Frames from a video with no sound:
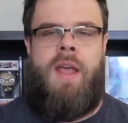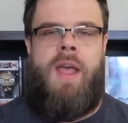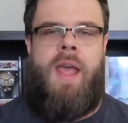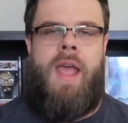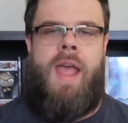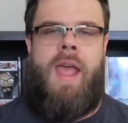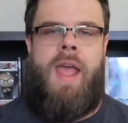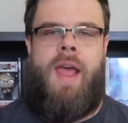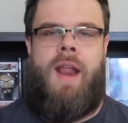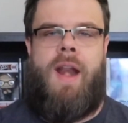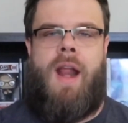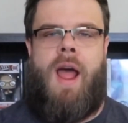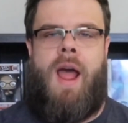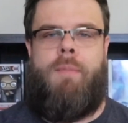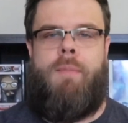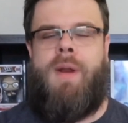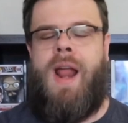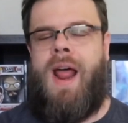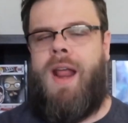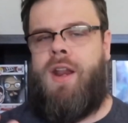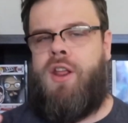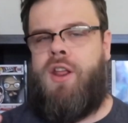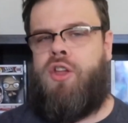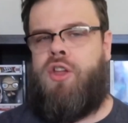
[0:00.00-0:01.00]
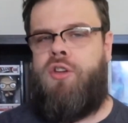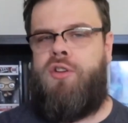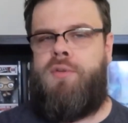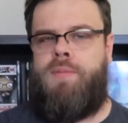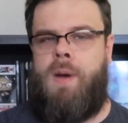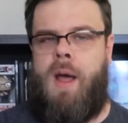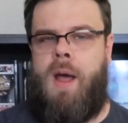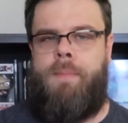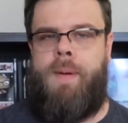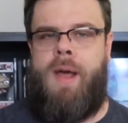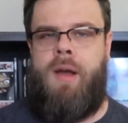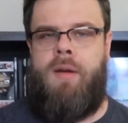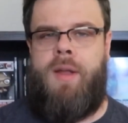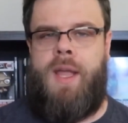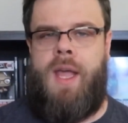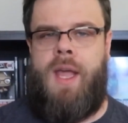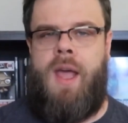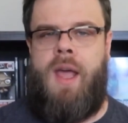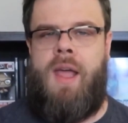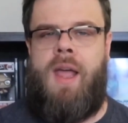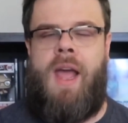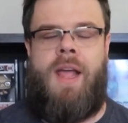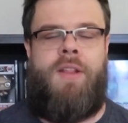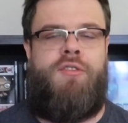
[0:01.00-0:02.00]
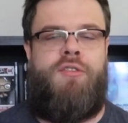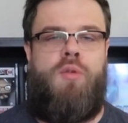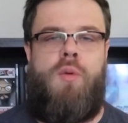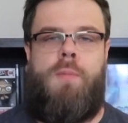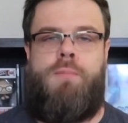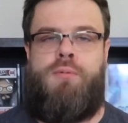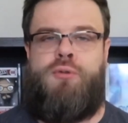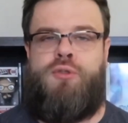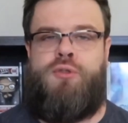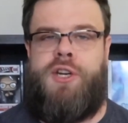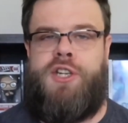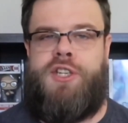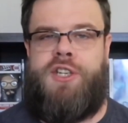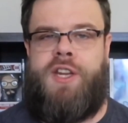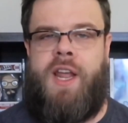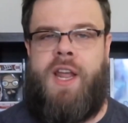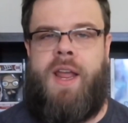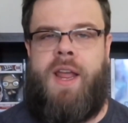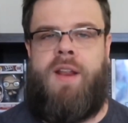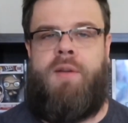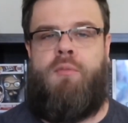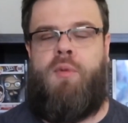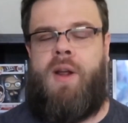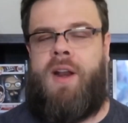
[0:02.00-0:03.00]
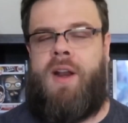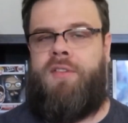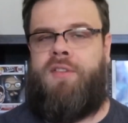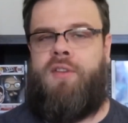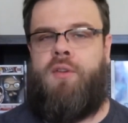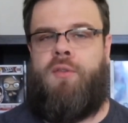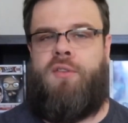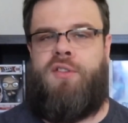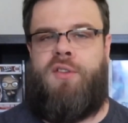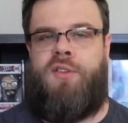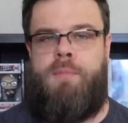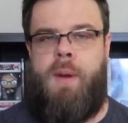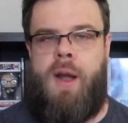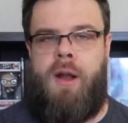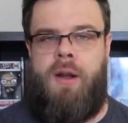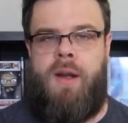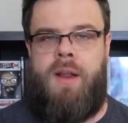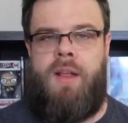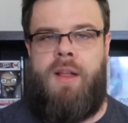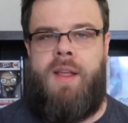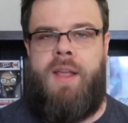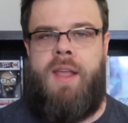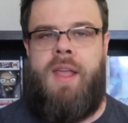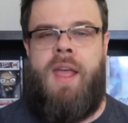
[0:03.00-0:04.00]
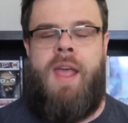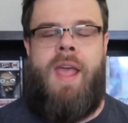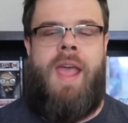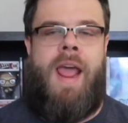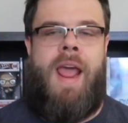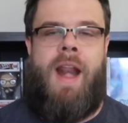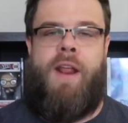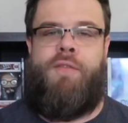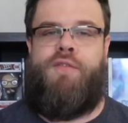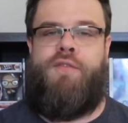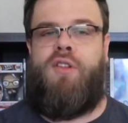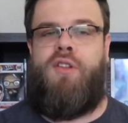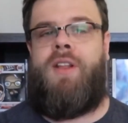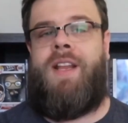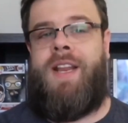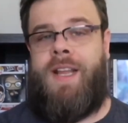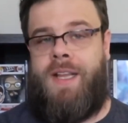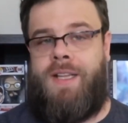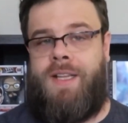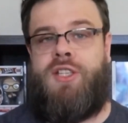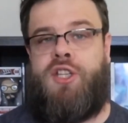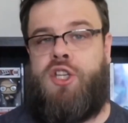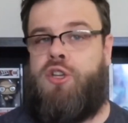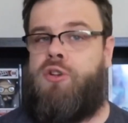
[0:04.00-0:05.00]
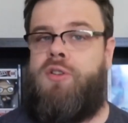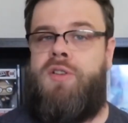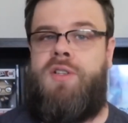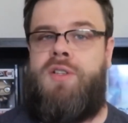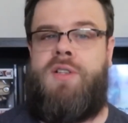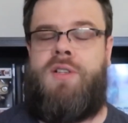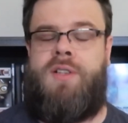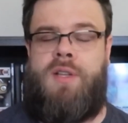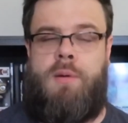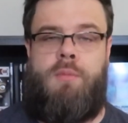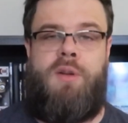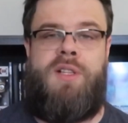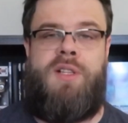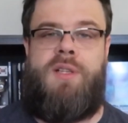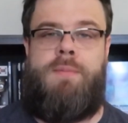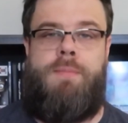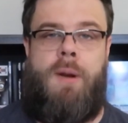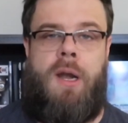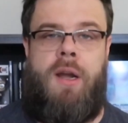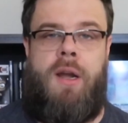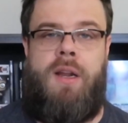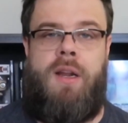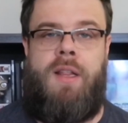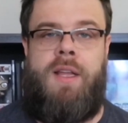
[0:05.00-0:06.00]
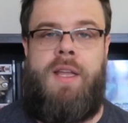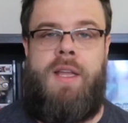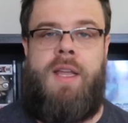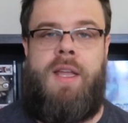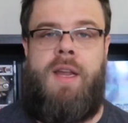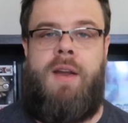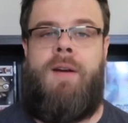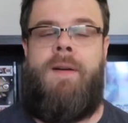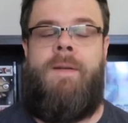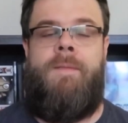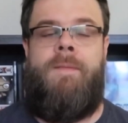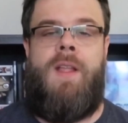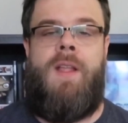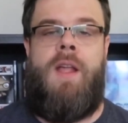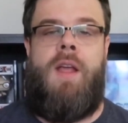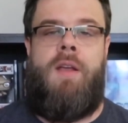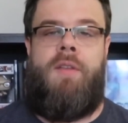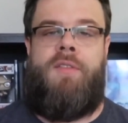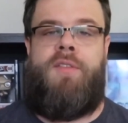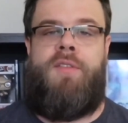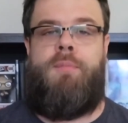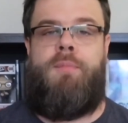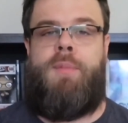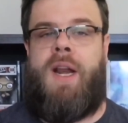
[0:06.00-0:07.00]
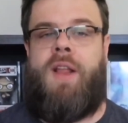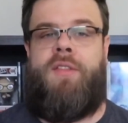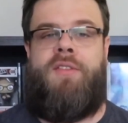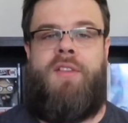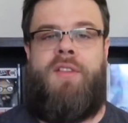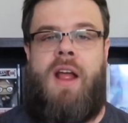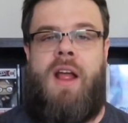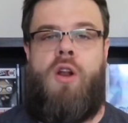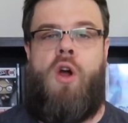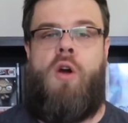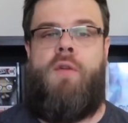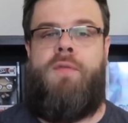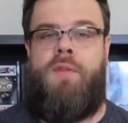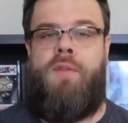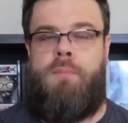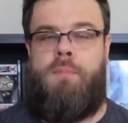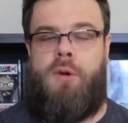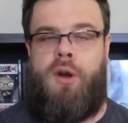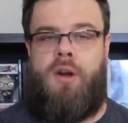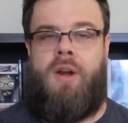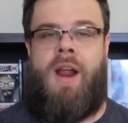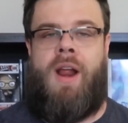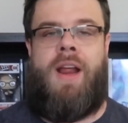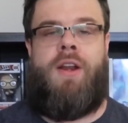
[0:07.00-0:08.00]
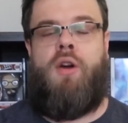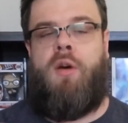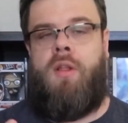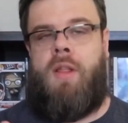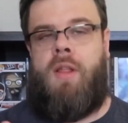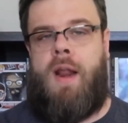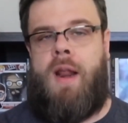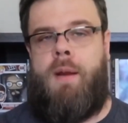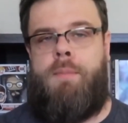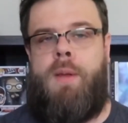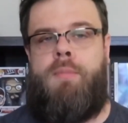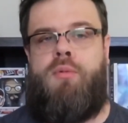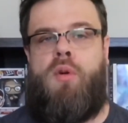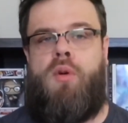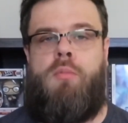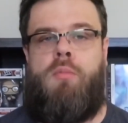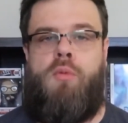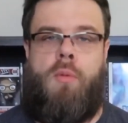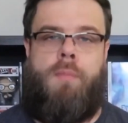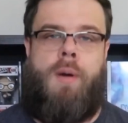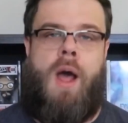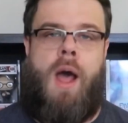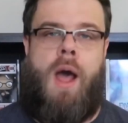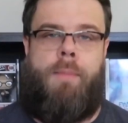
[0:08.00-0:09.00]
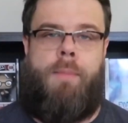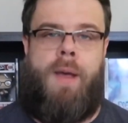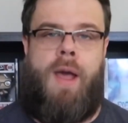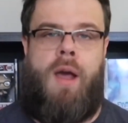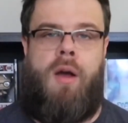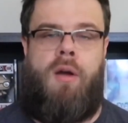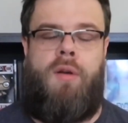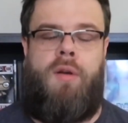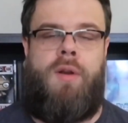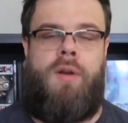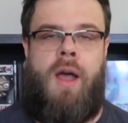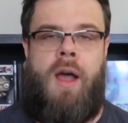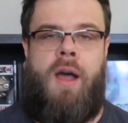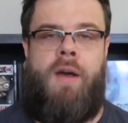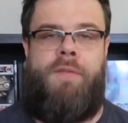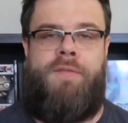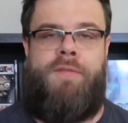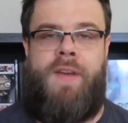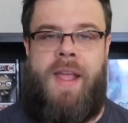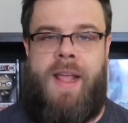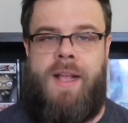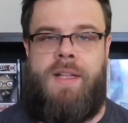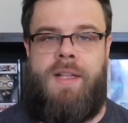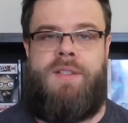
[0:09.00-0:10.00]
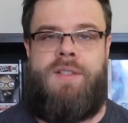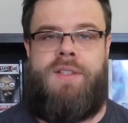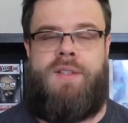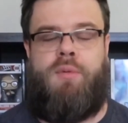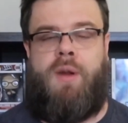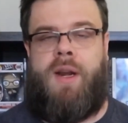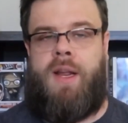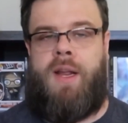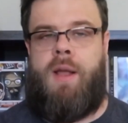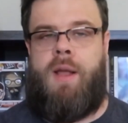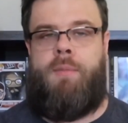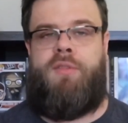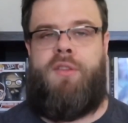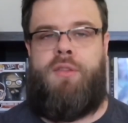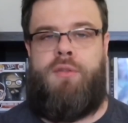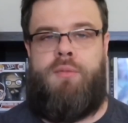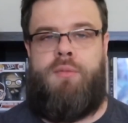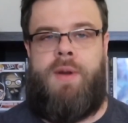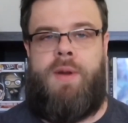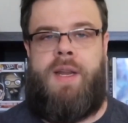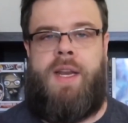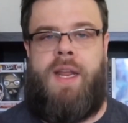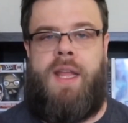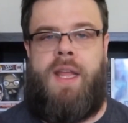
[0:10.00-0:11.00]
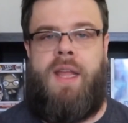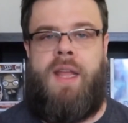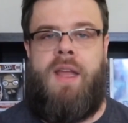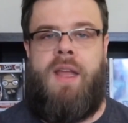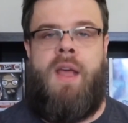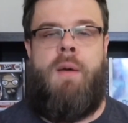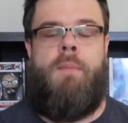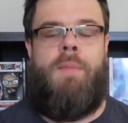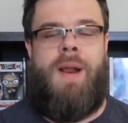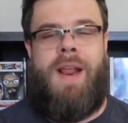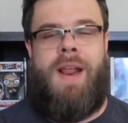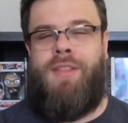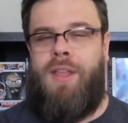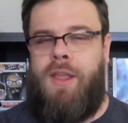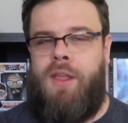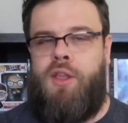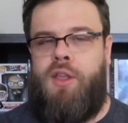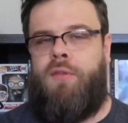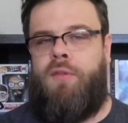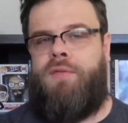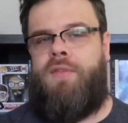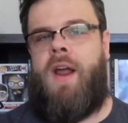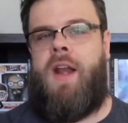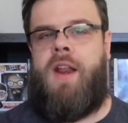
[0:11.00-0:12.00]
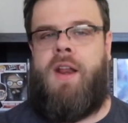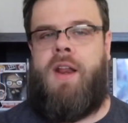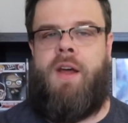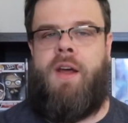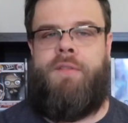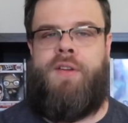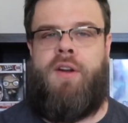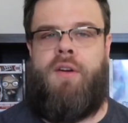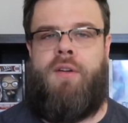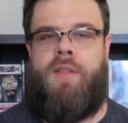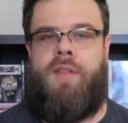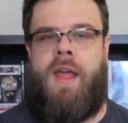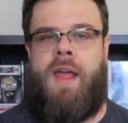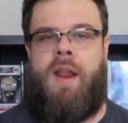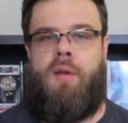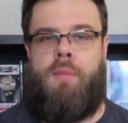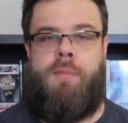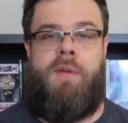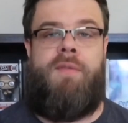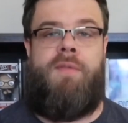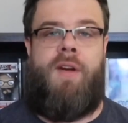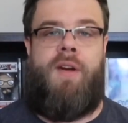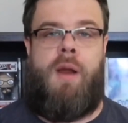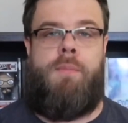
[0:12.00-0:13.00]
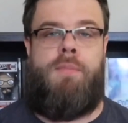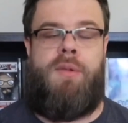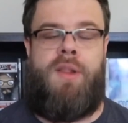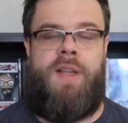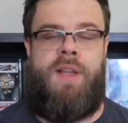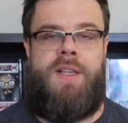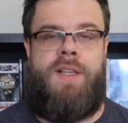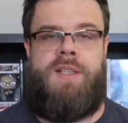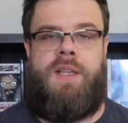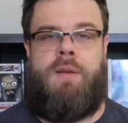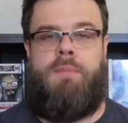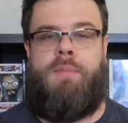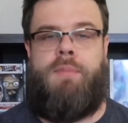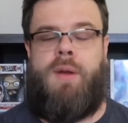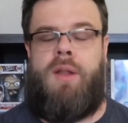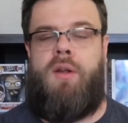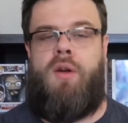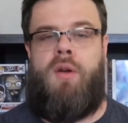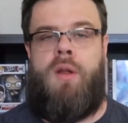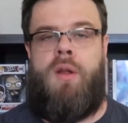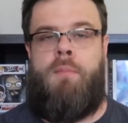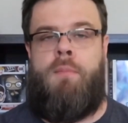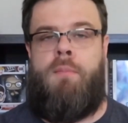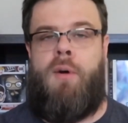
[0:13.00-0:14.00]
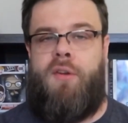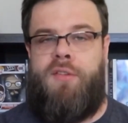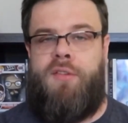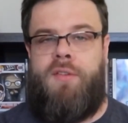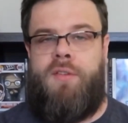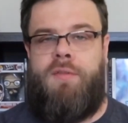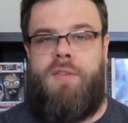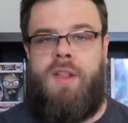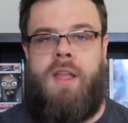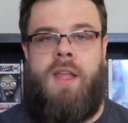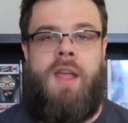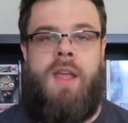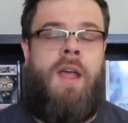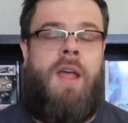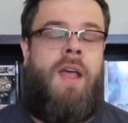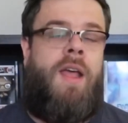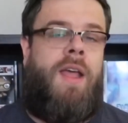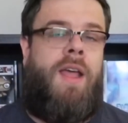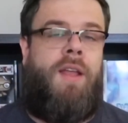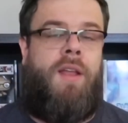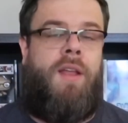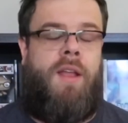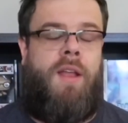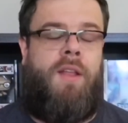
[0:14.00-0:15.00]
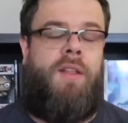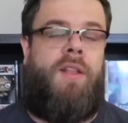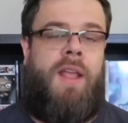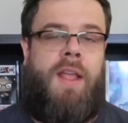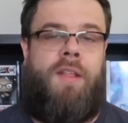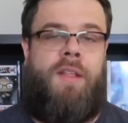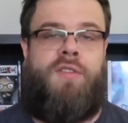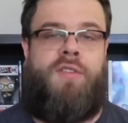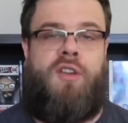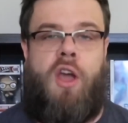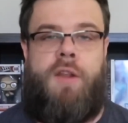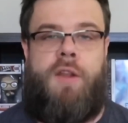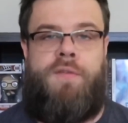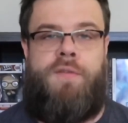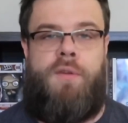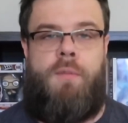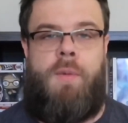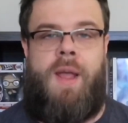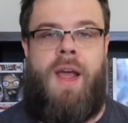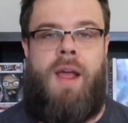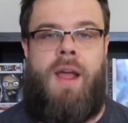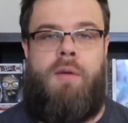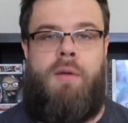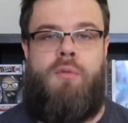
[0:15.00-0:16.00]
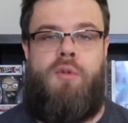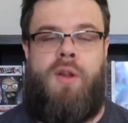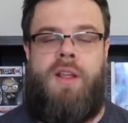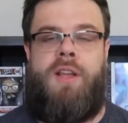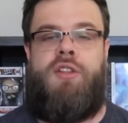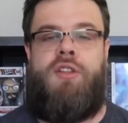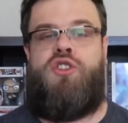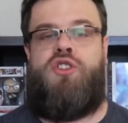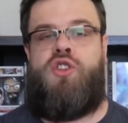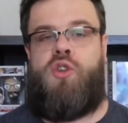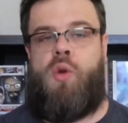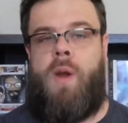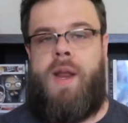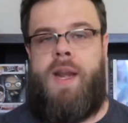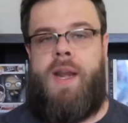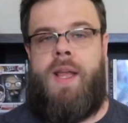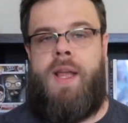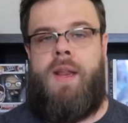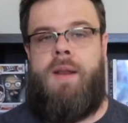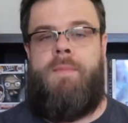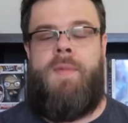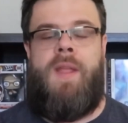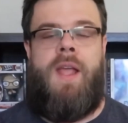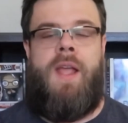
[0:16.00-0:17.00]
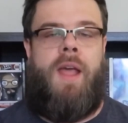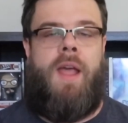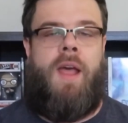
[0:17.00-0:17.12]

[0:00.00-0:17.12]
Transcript: And I'm not a huge pop-out guy. I do appreciate it when it's used sparingly, and I feel it is used somewhat sparingly here, but it's not overburdened. I know a lot of people are more pop-out fans when it comes to 3D, but I think you'll find enough here that it'll be very pleasing. But immersively, it's good for me. I really enjoyed it.